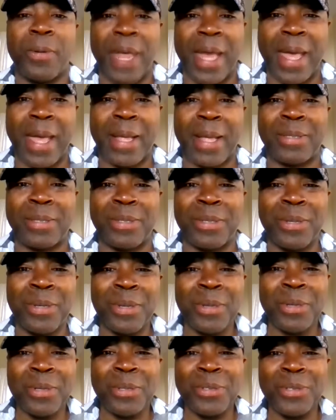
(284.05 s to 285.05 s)

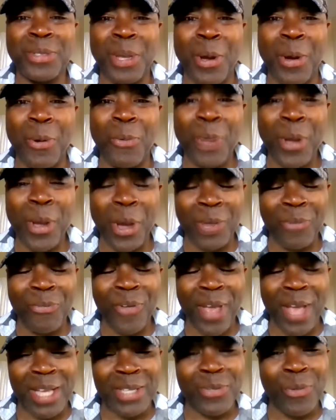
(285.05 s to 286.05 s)
nice. So we're going to
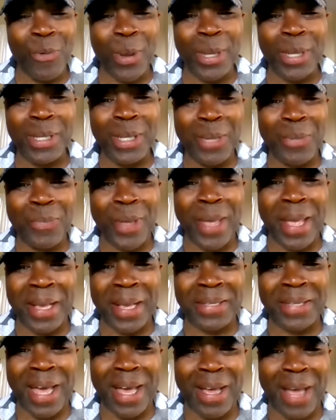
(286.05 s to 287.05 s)
fast forward a little bit
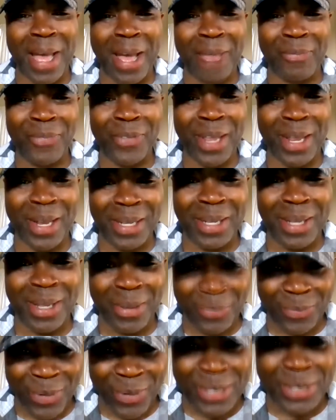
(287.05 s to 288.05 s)
because I did a
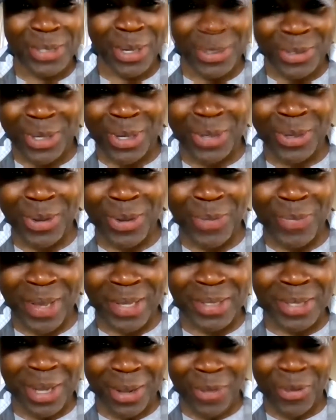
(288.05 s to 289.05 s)
little research on you
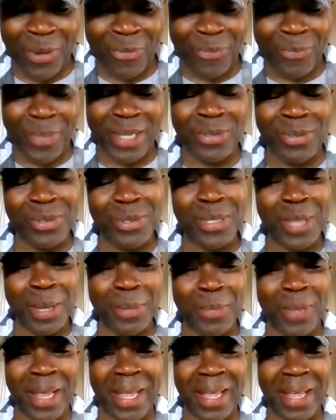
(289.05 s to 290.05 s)
based off the information you
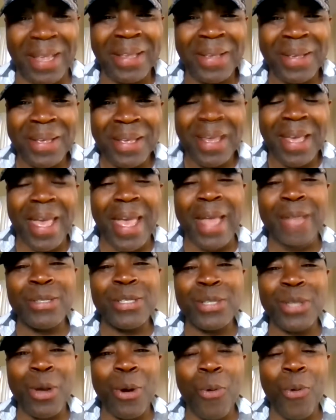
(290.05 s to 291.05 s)
sent me. And
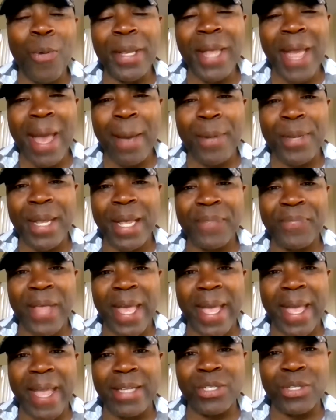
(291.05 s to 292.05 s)
so what happened at
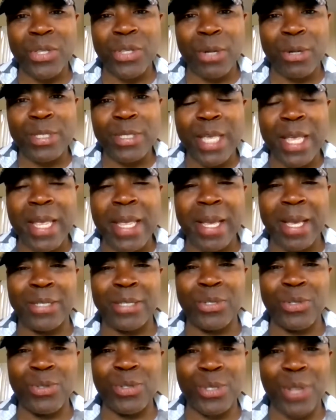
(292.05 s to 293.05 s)
the age of 13?
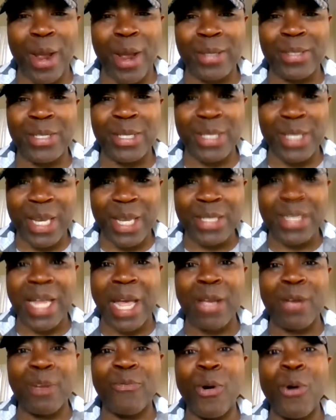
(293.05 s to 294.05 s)
Because you started to teach
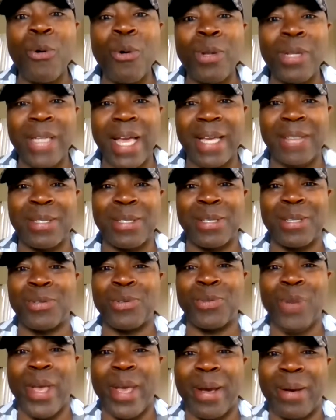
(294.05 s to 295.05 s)
like vocal lessons
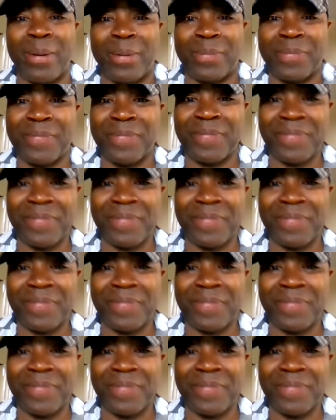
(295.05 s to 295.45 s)
as well.